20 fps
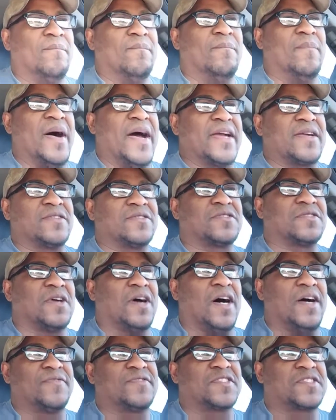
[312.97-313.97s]

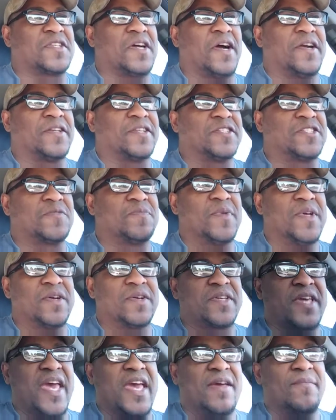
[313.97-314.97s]
Microsoft starting the
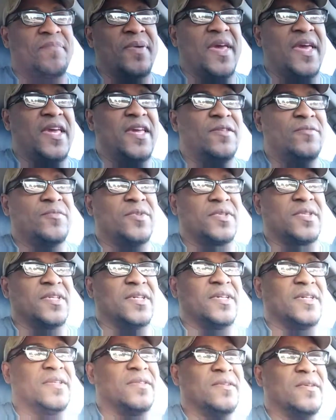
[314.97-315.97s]
smear campaign with
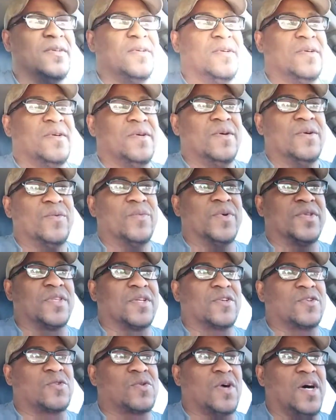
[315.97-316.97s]
the
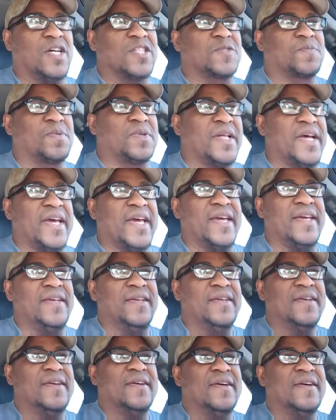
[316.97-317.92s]
crossplay,